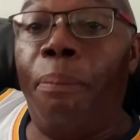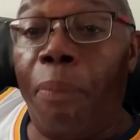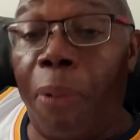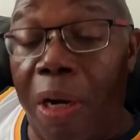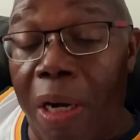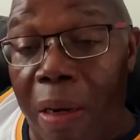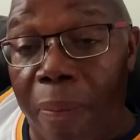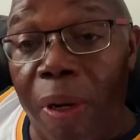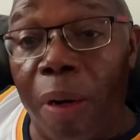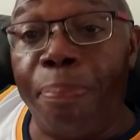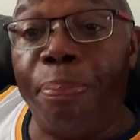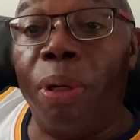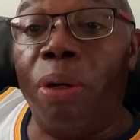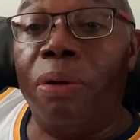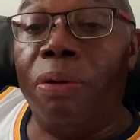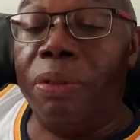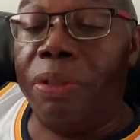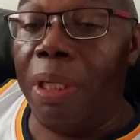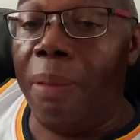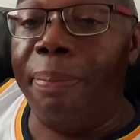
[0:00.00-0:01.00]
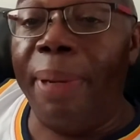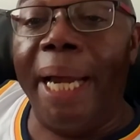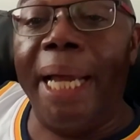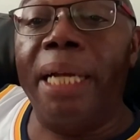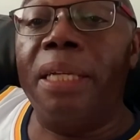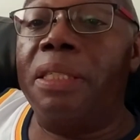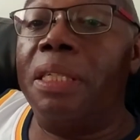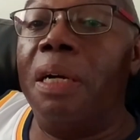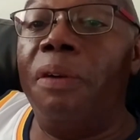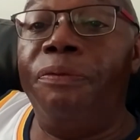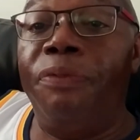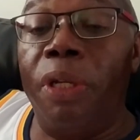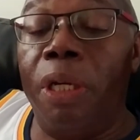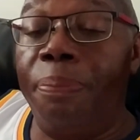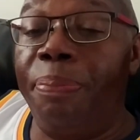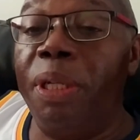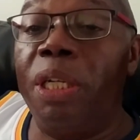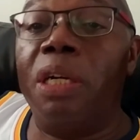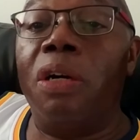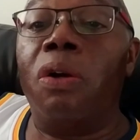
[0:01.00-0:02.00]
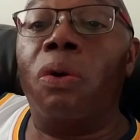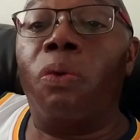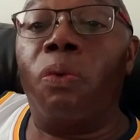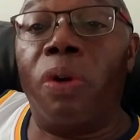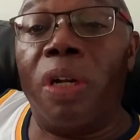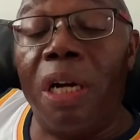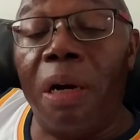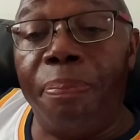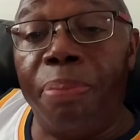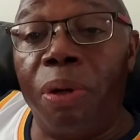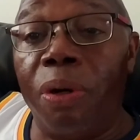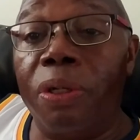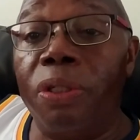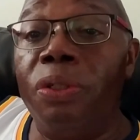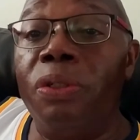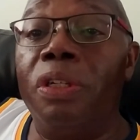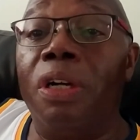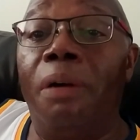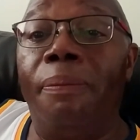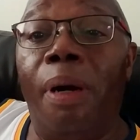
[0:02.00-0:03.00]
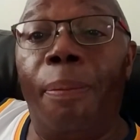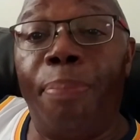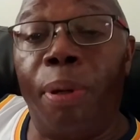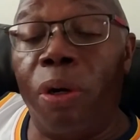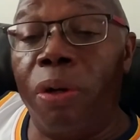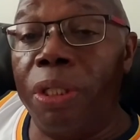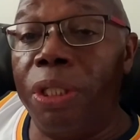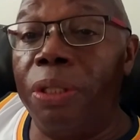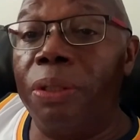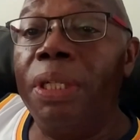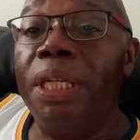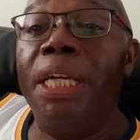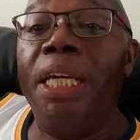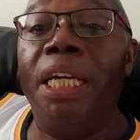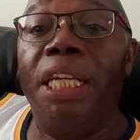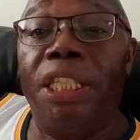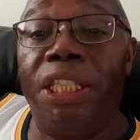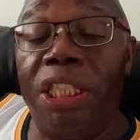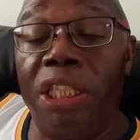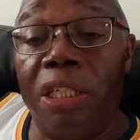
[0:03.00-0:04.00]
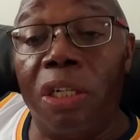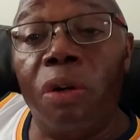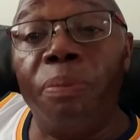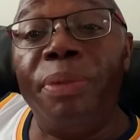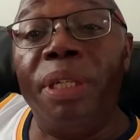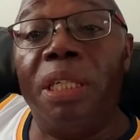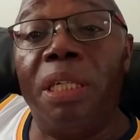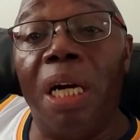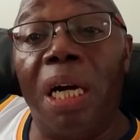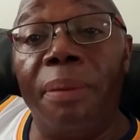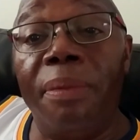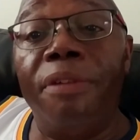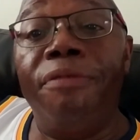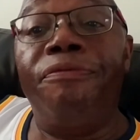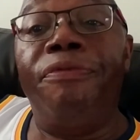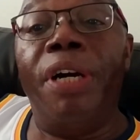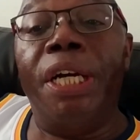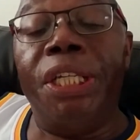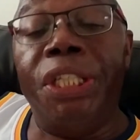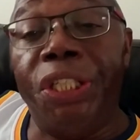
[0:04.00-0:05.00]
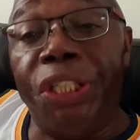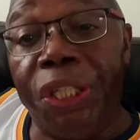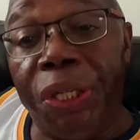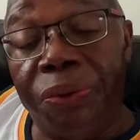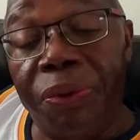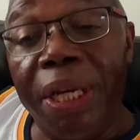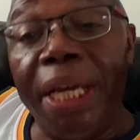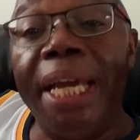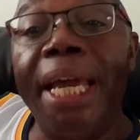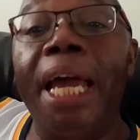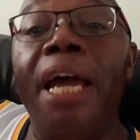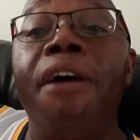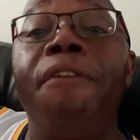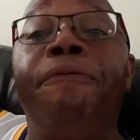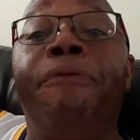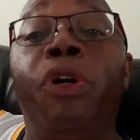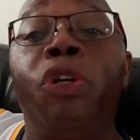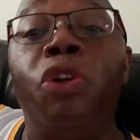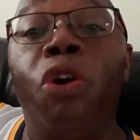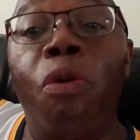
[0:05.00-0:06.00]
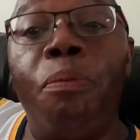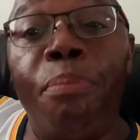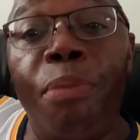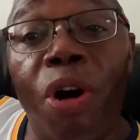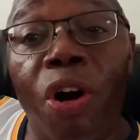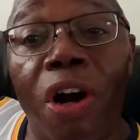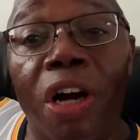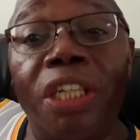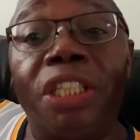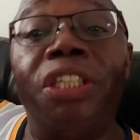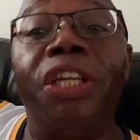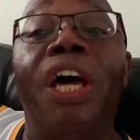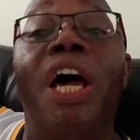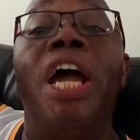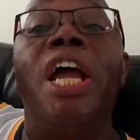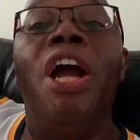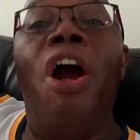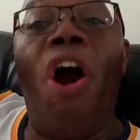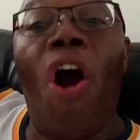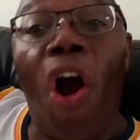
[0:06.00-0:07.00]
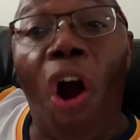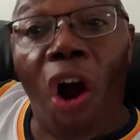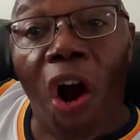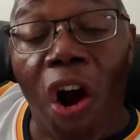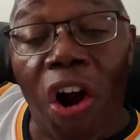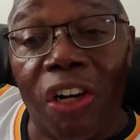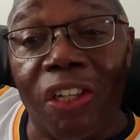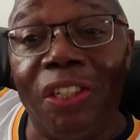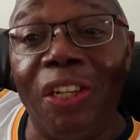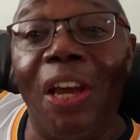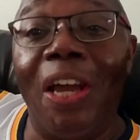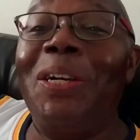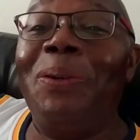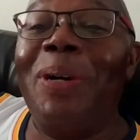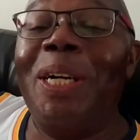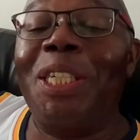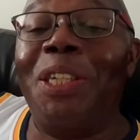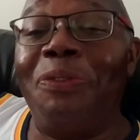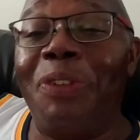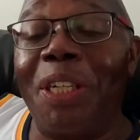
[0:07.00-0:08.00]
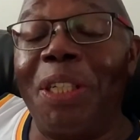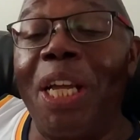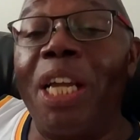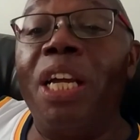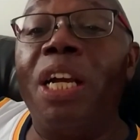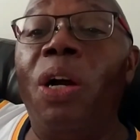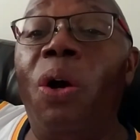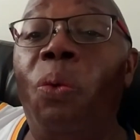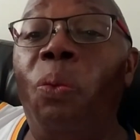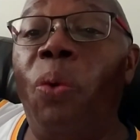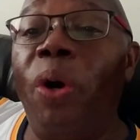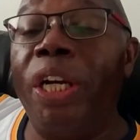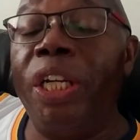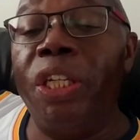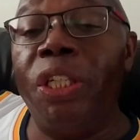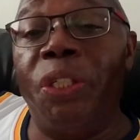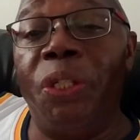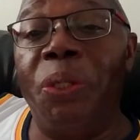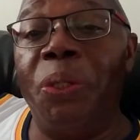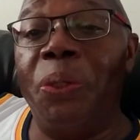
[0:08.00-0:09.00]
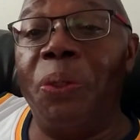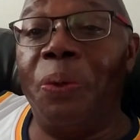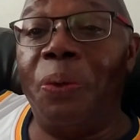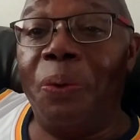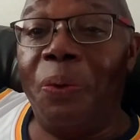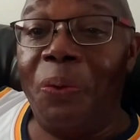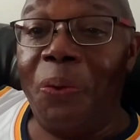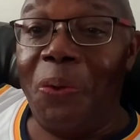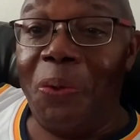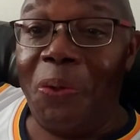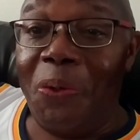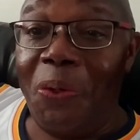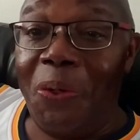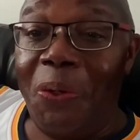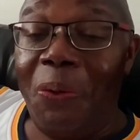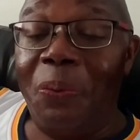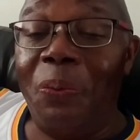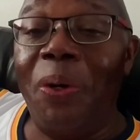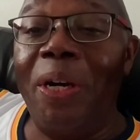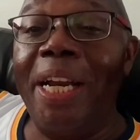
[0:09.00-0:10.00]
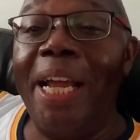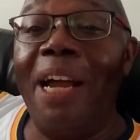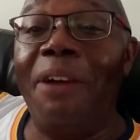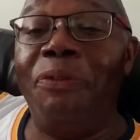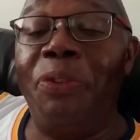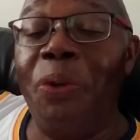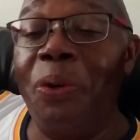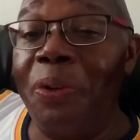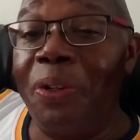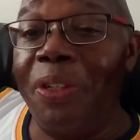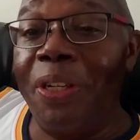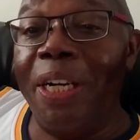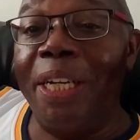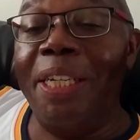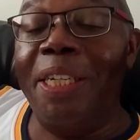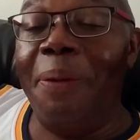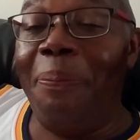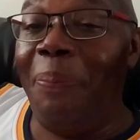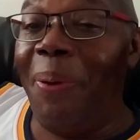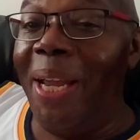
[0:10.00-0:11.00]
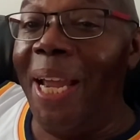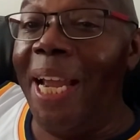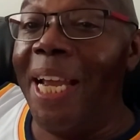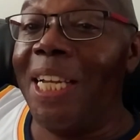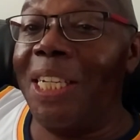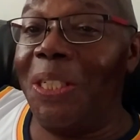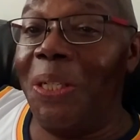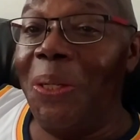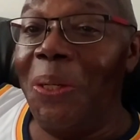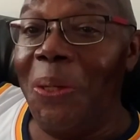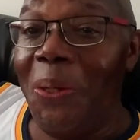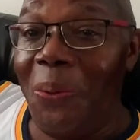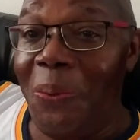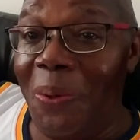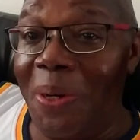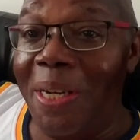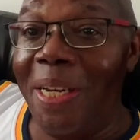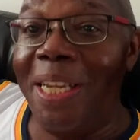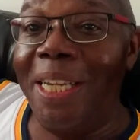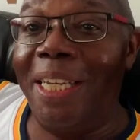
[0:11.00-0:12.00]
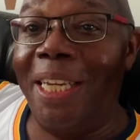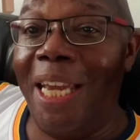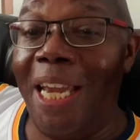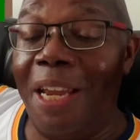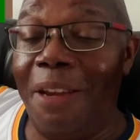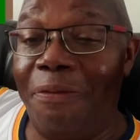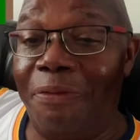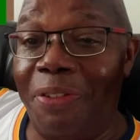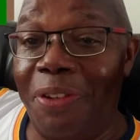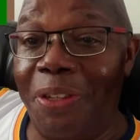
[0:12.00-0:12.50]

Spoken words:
come up on. Somebody, some Filipina gonna run up on you, come up on you, and she's gonna be coming for you and for your Monty Haunty. Question for the day. What do you do? What have you done in the past when they came for